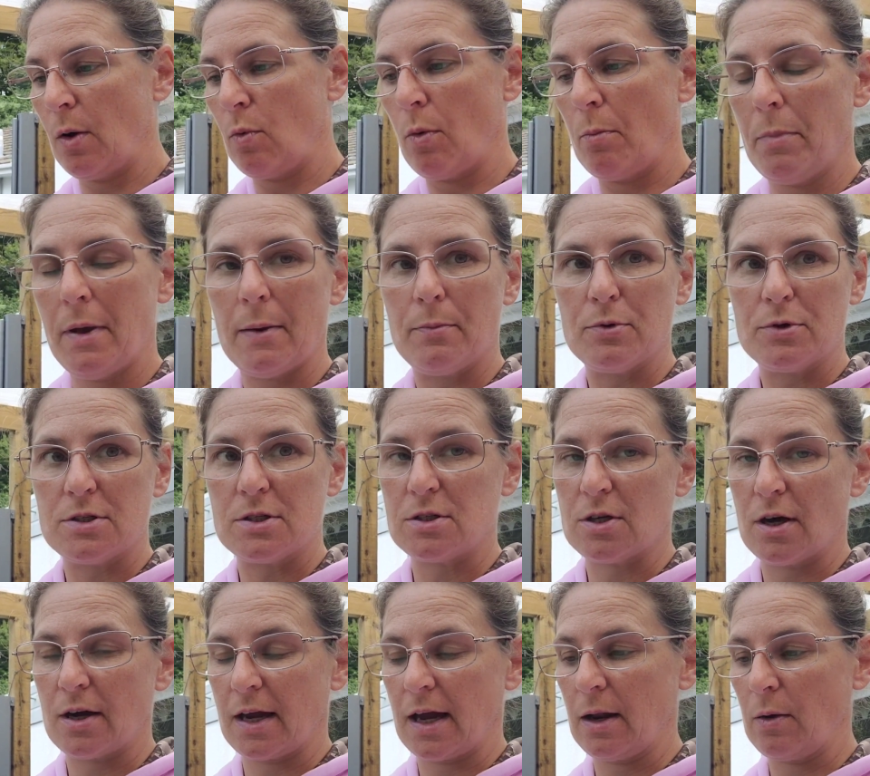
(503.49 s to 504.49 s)
I want people to
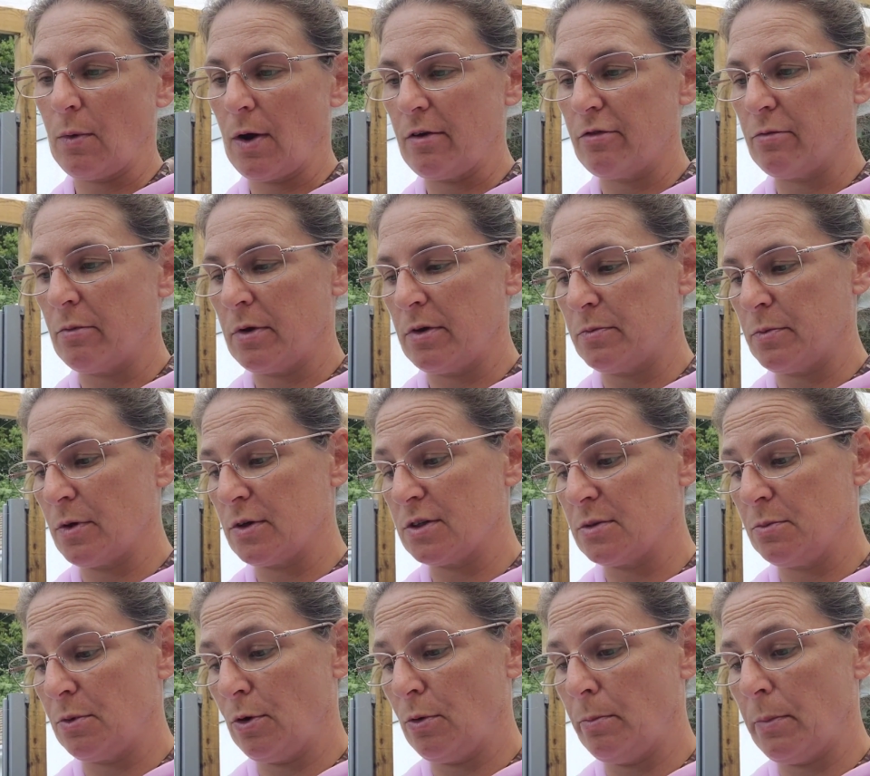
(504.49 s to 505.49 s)
start getting away from if
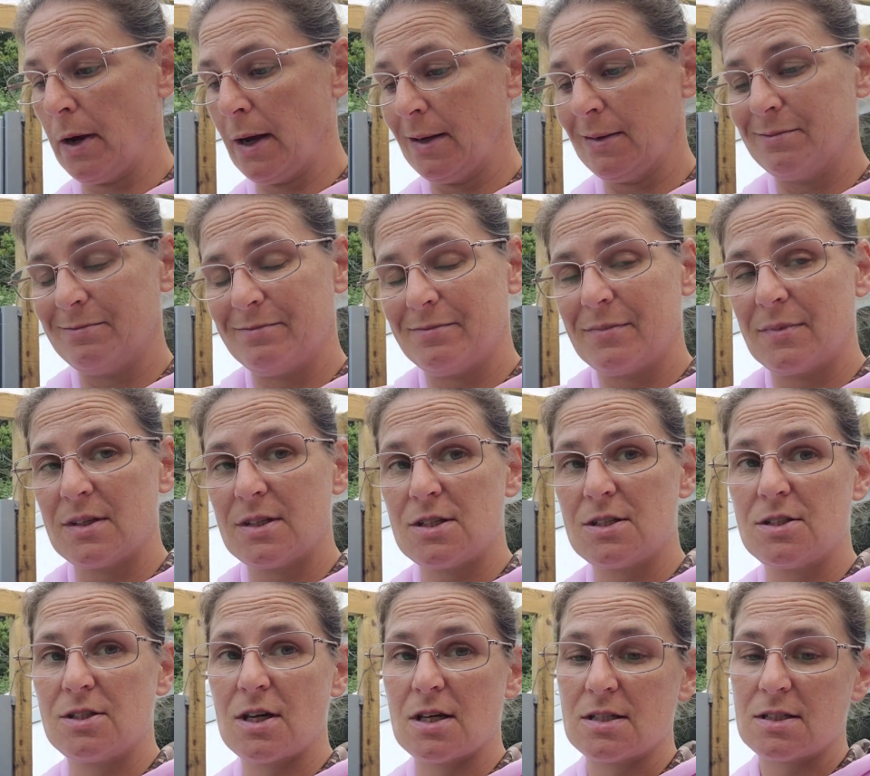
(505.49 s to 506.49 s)
possible, but
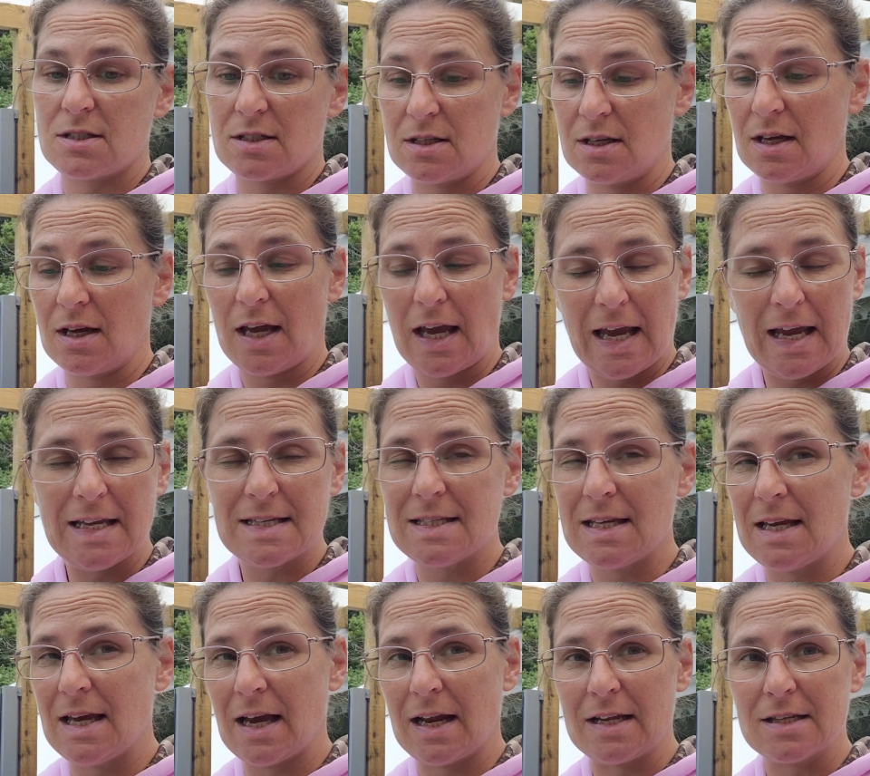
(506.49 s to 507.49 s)
it's just
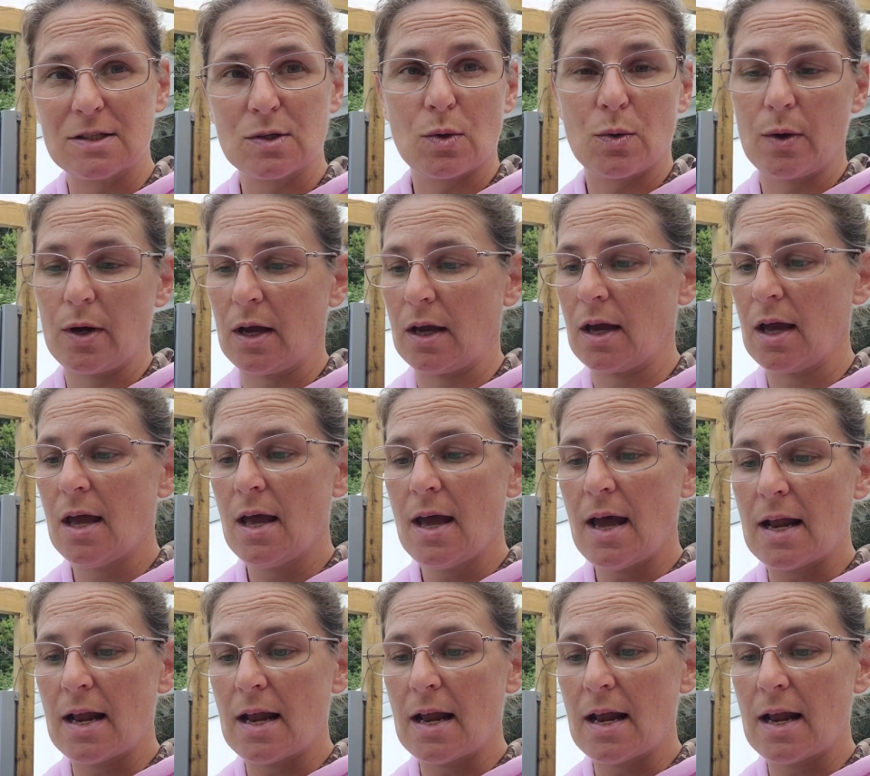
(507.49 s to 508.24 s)
easy and it's quick,